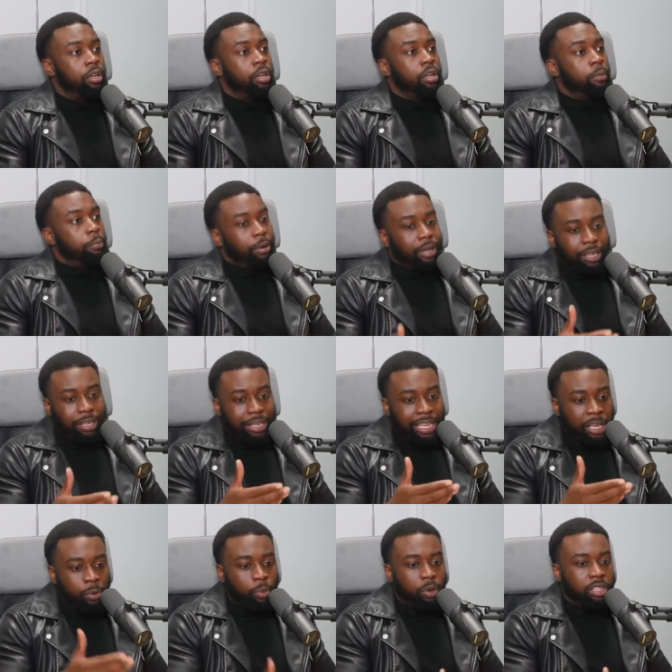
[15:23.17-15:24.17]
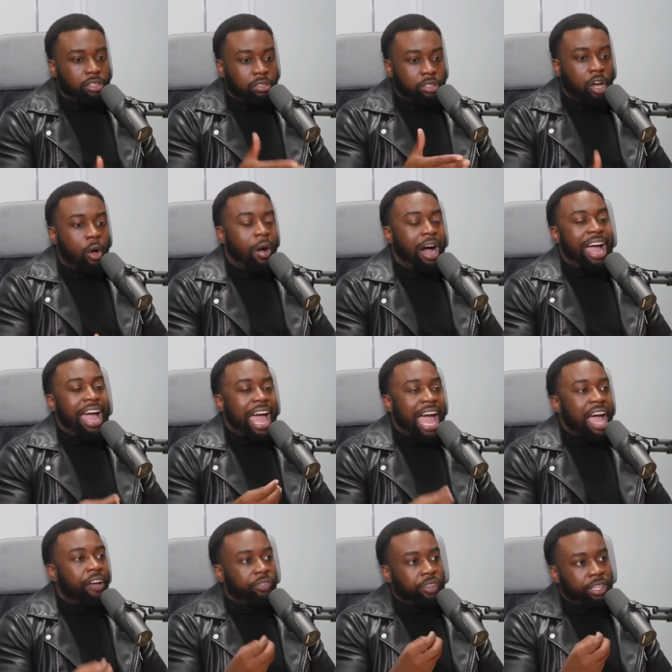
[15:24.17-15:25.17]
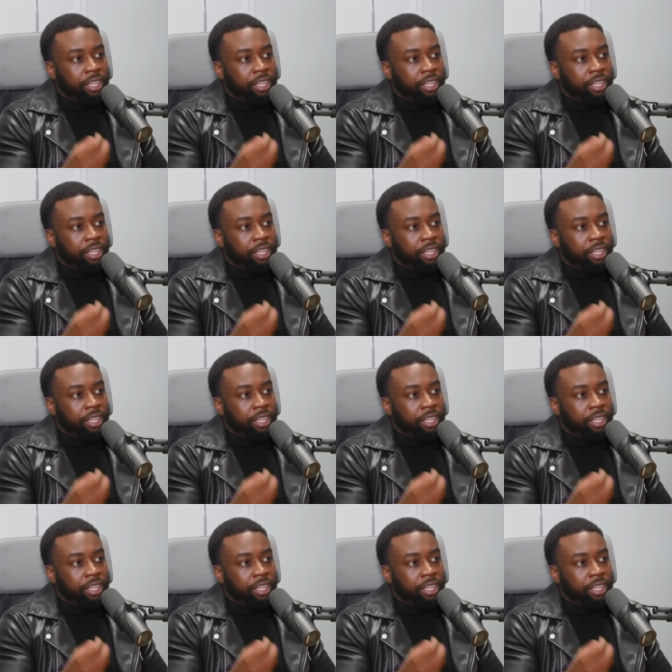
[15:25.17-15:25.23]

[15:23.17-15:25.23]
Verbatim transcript: Yep. But it was, no, I have to